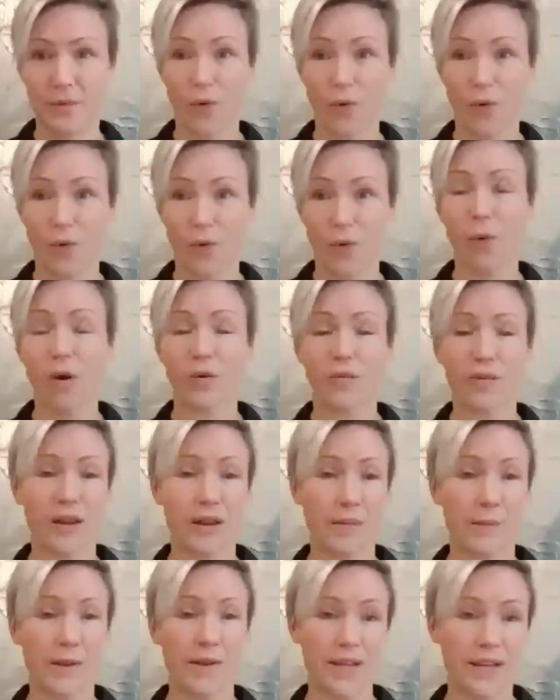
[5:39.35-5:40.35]
One
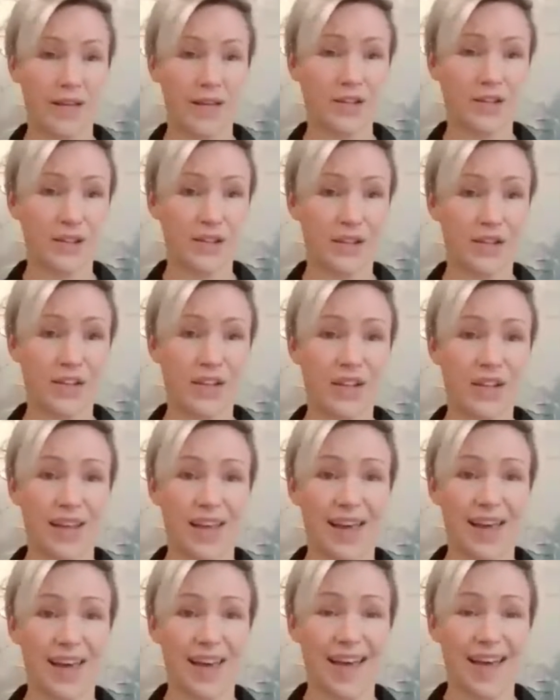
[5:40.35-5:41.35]
recommendation,
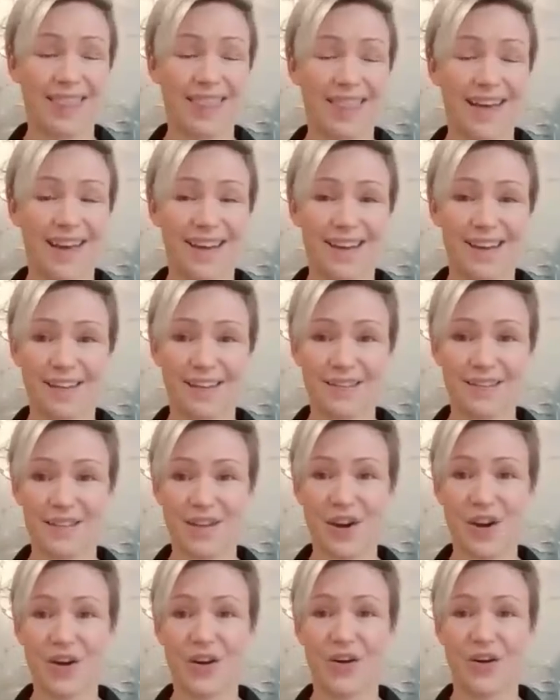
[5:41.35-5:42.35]
and that is
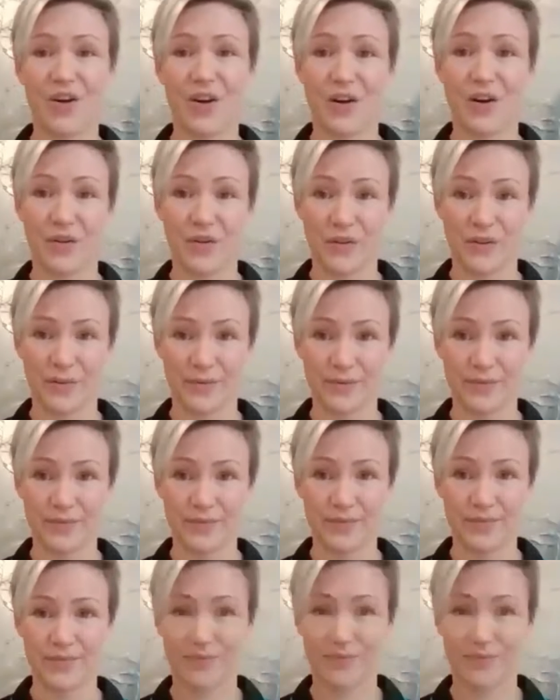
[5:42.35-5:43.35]
none.
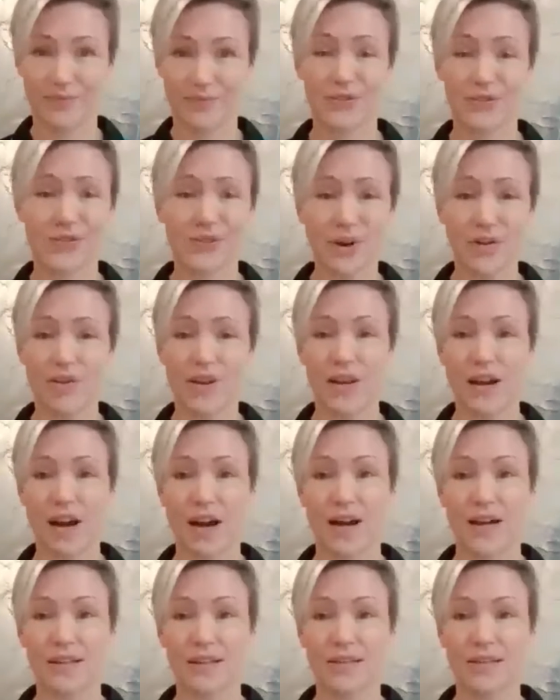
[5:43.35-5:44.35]
Sorry,
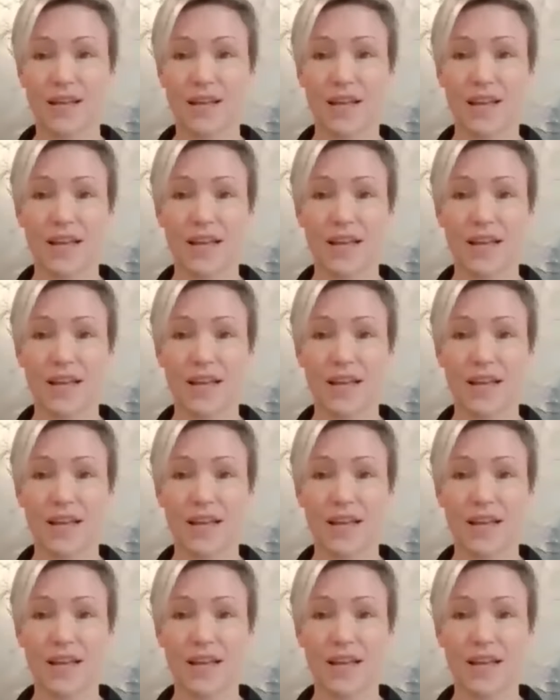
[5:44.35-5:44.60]
guys.